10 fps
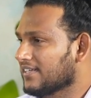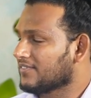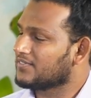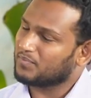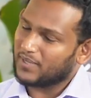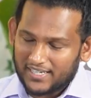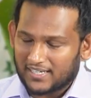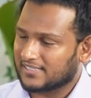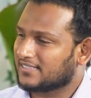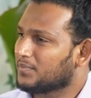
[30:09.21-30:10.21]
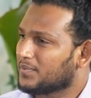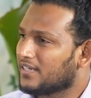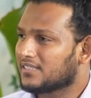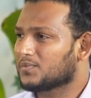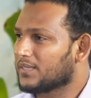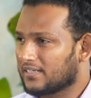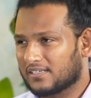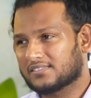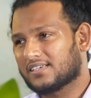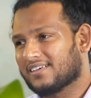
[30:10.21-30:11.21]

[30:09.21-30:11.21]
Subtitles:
If my customer asks what is